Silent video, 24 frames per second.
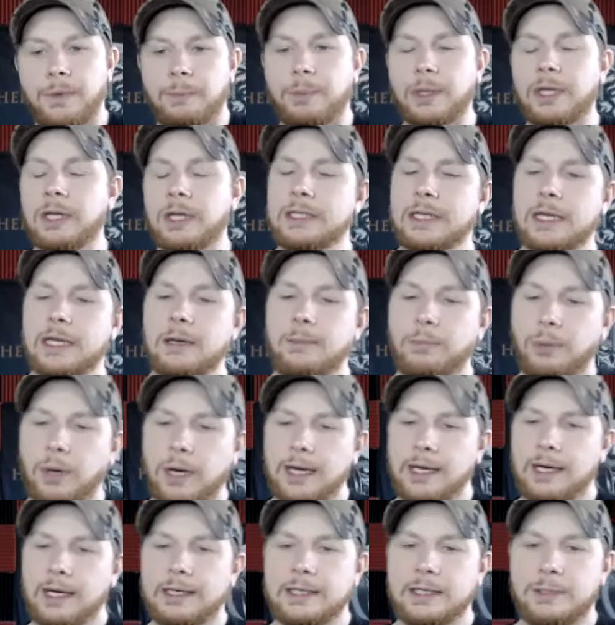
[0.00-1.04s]
but it's going to bring
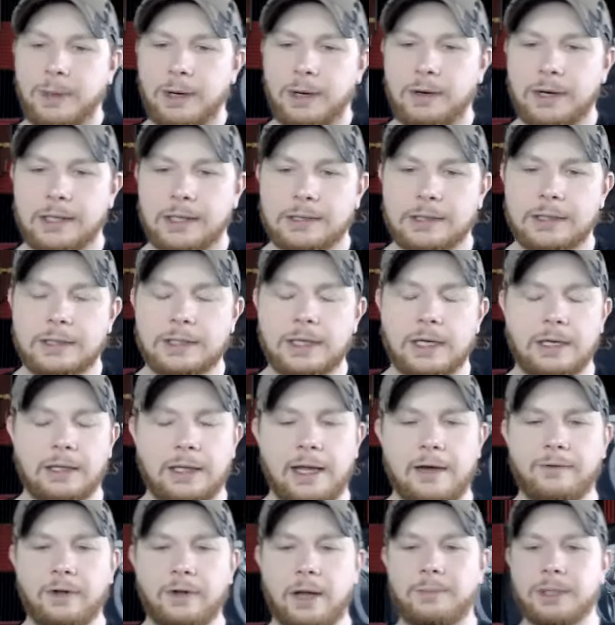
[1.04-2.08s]
an experience. It's going to
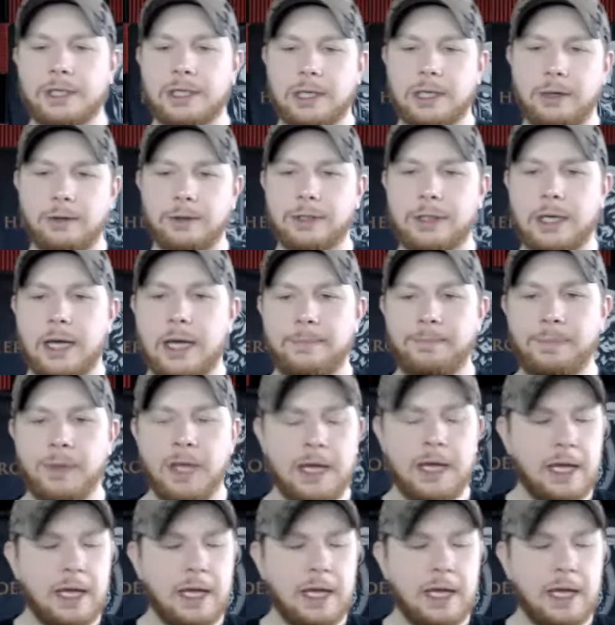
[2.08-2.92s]
level up a skill set.